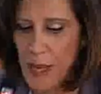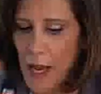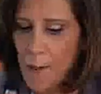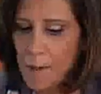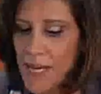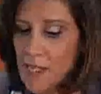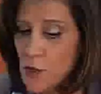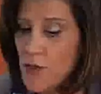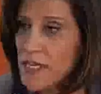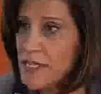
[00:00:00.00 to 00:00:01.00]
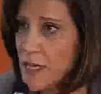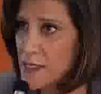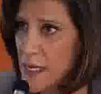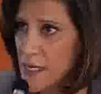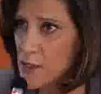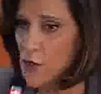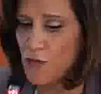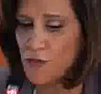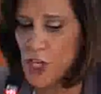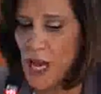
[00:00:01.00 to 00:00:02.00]
Based on the success of
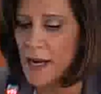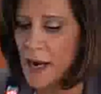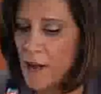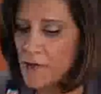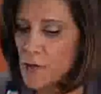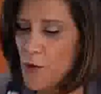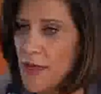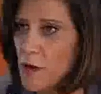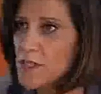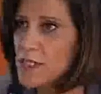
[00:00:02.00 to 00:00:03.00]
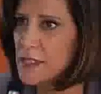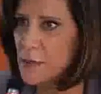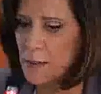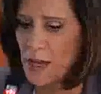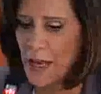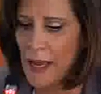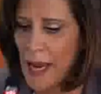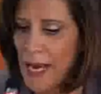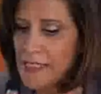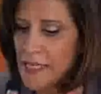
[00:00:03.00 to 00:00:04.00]
JRF
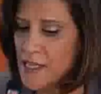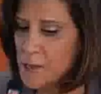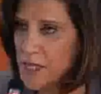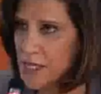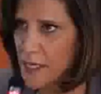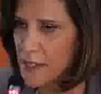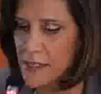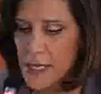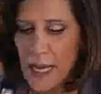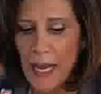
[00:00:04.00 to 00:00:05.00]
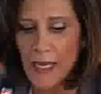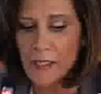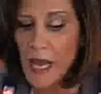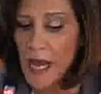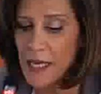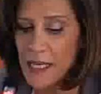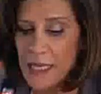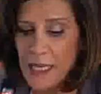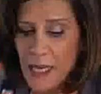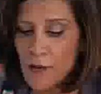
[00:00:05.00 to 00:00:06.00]
2008 experience in
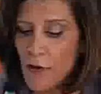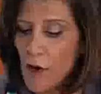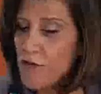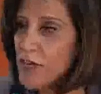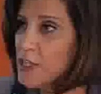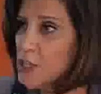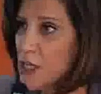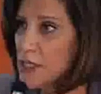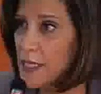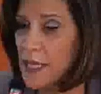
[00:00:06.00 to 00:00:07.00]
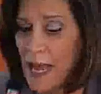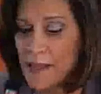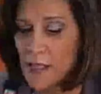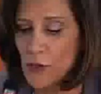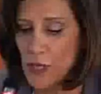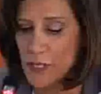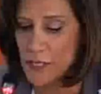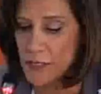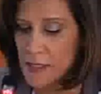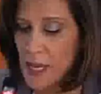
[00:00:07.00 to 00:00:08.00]
directly involving children and
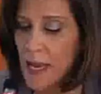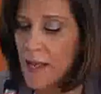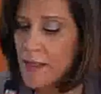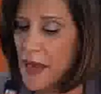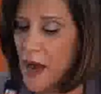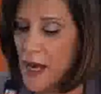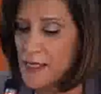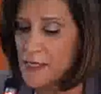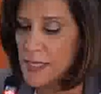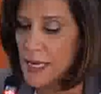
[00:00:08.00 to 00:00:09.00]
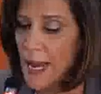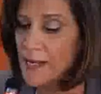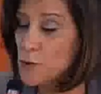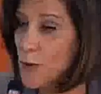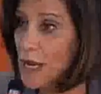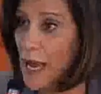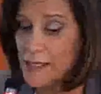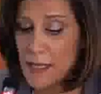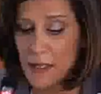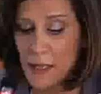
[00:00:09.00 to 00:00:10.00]
adolescents in the IC as well as
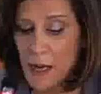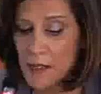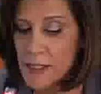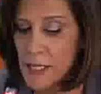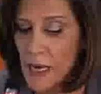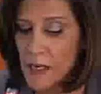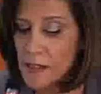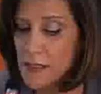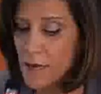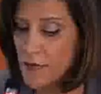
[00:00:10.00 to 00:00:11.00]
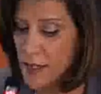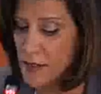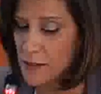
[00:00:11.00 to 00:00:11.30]
ANAR's current event,